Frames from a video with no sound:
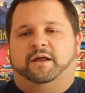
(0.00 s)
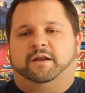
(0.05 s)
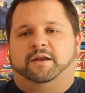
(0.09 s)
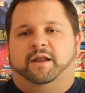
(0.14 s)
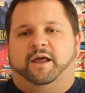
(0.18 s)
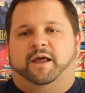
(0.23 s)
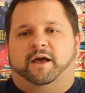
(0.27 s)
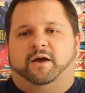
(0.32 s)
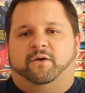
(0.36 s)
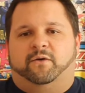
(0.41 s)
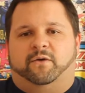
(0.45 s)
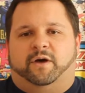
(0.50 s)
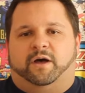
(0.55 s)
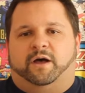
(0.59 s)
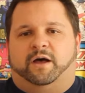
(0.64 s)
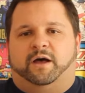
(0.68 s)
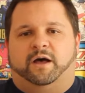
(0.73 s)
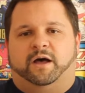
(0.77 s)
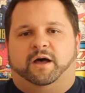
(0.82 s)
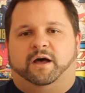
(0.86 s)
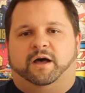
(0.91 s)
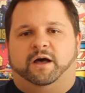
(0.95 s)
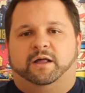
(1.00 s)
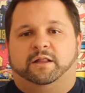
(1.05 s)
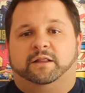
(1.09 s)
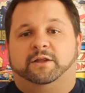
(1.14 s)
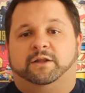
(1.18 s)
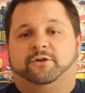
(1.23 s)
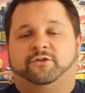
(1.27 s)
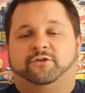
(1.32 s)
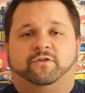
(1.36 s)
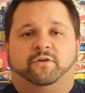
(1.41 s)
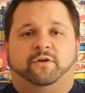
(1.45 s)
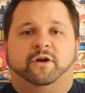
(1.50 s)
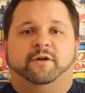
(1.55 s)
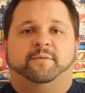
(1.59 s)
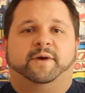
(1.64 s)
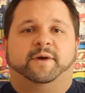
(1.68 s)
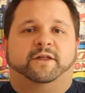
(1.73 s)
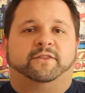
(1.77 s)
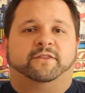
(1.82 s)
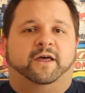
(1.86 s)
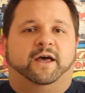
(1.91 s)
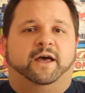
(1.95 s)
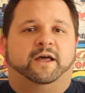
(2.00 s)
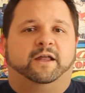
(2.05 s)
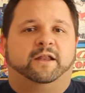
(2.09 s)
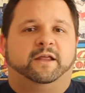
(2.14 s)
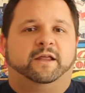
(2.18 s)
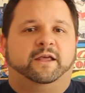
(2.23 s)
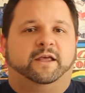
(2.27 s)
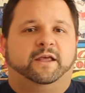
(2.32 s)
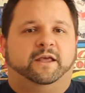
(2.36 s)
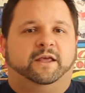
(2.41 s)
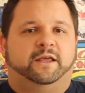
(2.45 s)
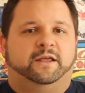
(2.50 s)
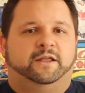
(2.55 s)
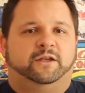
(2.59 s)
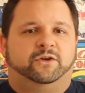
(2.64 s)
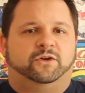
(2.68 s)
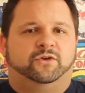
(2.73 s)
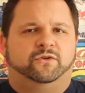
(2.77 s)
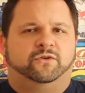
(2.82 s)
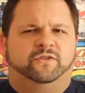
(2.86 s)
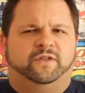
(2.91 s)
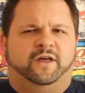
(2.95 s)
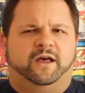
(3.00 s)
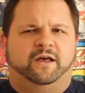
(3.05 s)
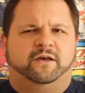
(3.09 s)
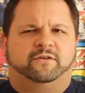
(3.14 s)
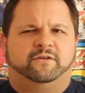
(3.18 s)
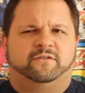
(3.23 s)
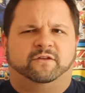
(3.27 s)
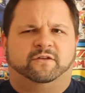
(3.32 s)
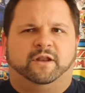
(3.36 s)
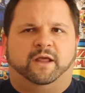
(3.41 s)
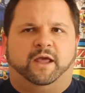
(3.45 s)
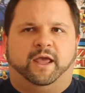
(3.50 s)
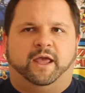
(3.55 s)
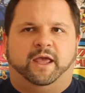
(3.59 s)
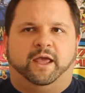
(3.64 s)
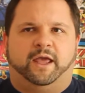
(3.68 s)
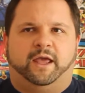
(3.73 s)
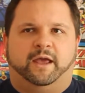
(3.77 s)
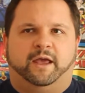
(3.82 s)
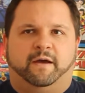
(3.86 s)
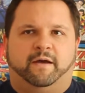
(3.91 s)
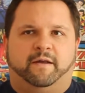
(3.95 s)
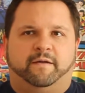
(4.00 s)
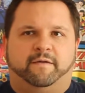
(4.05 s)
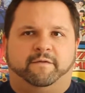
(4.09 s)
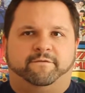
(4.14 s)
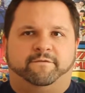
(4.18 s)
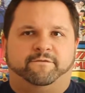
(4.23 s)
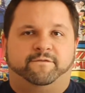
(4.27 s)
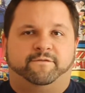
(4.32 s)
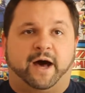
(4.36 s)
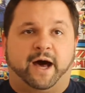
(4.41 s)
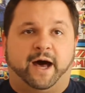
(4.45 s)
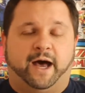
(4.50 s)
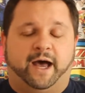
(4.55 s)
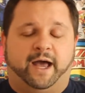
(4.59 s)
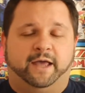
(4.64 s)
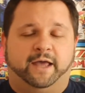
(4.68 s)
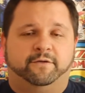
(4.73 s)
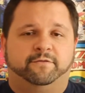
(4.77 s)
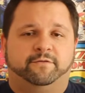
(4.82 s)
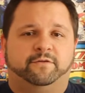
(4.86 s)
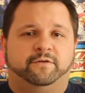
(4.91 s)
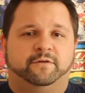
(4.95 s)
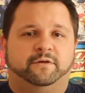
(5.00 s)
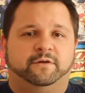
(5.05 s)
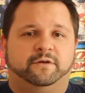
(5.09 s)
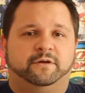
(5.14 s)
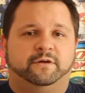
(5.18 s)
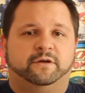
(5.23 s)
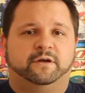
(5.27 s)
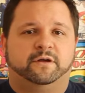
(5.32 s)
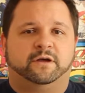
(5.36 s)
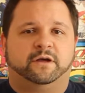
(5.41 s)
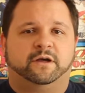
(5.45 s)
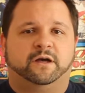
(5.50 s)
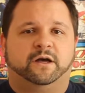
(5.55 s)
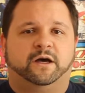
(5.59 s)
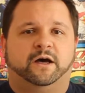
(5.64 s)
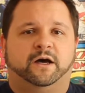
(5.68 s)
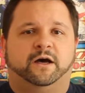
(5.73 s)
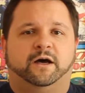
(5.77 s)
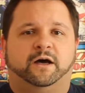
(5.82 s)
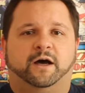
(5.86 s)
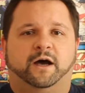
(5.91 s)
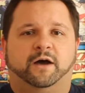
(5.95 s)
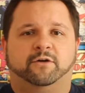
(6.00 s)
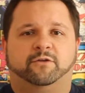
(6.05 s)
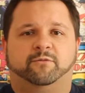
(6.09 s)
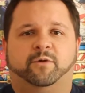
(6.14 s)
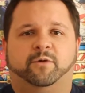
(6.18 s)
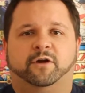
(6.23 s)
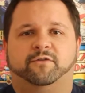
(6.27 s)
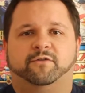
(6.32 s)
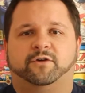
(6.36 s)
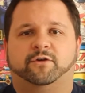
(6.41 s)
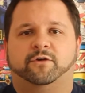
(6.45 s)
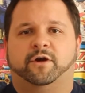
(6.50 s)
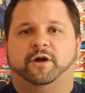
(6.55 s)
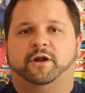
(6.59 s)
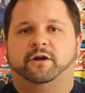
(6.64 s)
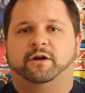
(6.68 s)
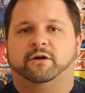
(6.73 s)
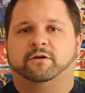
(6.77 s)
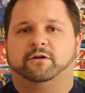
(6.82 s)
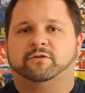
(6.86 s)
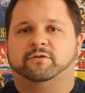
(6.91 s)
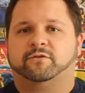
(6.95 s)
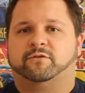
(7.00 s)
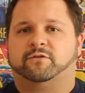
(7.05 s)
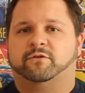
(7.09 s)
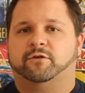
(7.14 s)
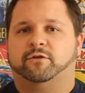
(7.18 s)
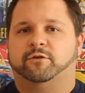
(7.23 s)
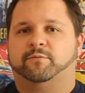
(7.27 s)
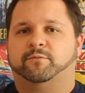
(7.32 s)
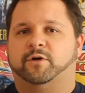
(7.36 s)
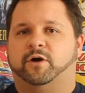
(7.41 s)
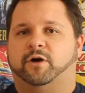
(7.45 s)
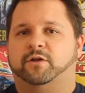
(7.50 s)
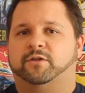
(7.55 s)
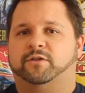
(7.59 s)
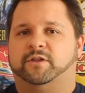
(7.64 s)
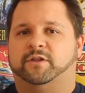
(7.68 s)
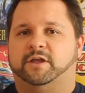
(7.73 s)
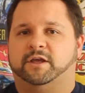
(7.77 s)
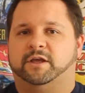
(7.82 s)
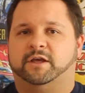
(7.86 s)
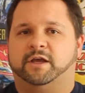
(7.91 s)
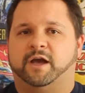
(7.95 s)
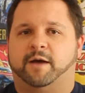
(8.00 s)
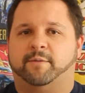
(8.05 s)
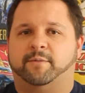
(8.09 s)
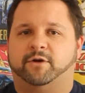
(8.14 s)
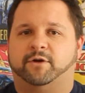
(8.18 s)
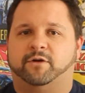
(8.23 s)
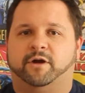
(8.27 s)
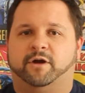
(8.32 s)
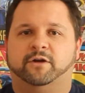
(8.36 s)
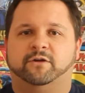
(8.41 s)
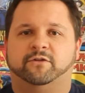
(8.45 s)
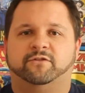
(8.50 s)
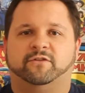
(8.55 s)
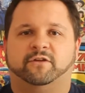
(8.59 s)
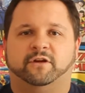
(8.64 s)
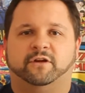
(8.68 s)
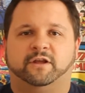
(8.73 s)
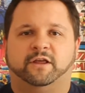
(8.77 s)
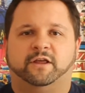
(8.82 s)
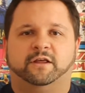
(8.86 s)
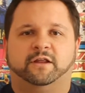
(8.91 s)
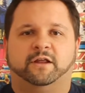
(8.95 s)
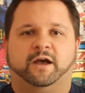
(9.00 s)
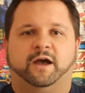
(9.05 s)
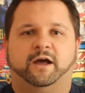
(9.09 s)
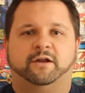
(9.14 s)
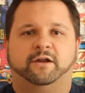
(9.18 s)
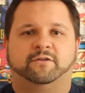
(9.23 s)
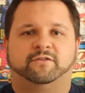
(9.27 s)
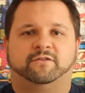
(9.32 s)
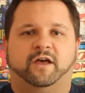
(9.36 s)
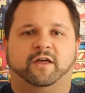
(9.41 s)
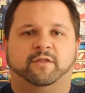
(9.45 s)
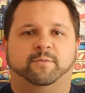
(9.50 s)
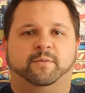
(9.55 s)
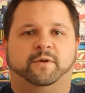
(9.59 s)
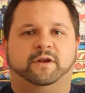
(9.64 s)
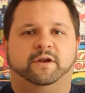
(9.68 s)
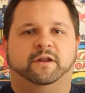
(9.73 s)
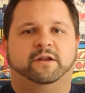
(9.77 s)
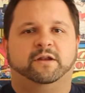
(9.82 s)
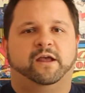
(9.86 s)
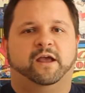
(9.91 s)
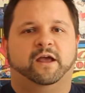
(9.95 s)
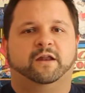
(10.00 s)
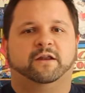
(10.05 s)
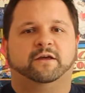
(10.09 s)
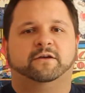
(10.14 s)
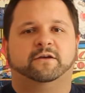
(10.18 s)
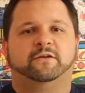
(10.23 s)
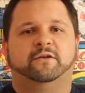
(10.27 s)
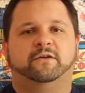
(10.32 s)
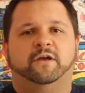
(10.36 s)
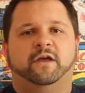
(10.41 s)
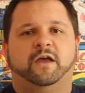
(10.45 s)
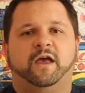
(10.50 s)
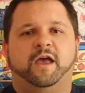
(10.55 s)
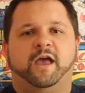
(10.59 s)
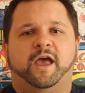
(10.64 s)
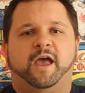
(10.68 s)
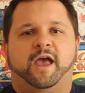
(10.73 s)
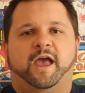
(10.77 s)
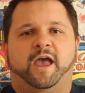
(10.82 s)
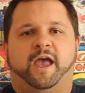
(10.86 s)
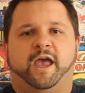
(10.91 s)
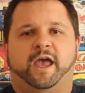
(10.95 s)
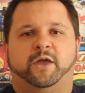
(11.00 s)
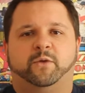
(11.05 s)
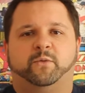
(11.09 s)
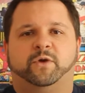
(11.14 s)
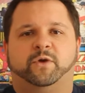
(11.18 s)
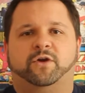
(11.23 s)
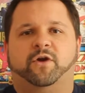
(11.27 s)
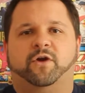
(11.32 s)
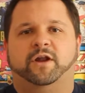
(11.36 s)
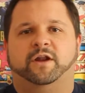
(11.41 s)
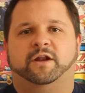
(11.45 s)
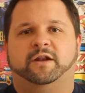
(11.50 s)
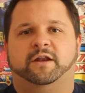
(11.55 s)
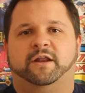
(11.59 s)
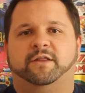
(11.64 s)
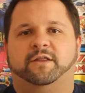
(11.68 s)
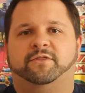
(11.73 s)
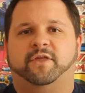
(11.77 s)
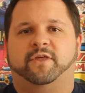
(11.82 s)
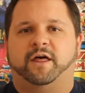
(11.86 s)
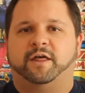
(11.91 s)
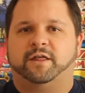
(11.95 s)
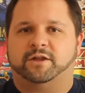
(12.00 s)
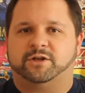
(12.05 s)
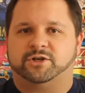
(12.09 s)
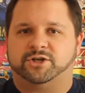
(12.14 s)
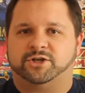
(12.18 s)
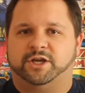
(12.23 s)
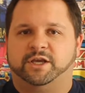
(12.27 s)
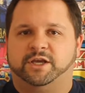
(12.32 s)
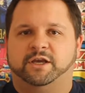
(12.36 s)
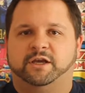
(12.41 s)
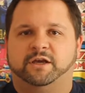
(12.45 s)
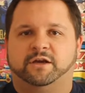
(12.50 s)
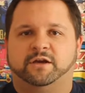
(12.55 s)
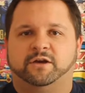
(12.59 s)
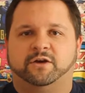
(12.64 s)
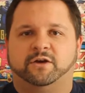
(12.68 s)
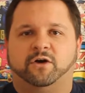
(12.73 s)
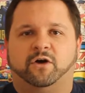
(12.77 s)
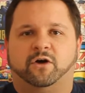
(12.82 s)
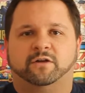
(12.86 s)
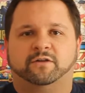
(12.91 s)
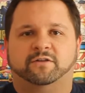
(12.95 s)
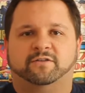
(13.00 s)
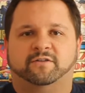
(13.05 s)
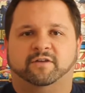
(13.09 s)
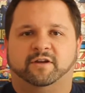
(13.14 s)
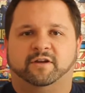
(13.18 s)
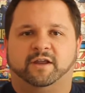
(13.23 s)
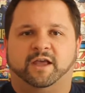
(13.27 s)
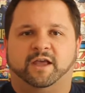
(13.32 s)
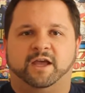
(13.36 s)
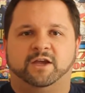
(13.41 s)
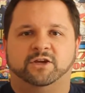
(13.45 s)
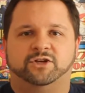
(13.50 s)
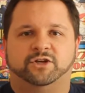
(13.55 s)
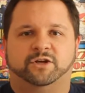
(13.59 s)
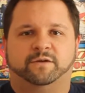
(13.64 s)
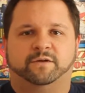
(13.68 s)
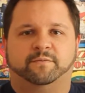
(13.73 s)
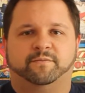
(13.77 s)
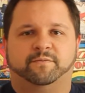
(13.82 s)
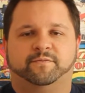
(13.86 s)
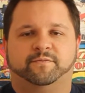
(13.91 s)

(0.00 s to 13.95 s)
Now, uh, a little story about that. In 2005, uh, I was part of a creators group called the Comic Creator Syndicate out of South Bend, Indiana, and we created an anthology called Syndication.